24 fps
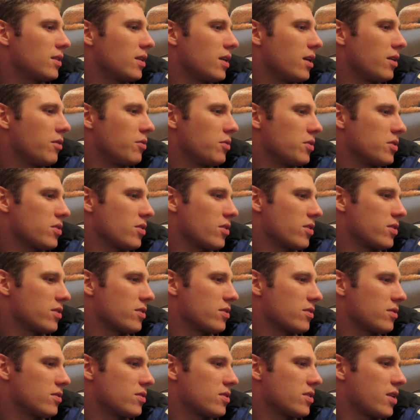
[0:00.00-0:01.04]
it was
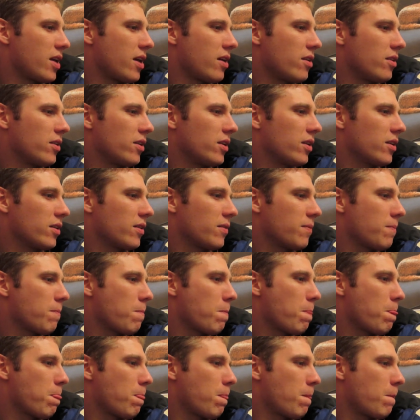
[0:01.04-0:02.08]
on sale here,
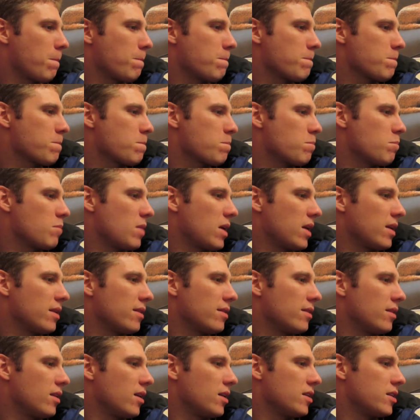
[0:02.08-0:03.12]
made
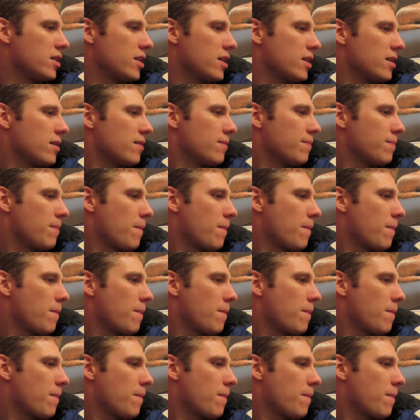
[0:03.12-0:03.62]
in London.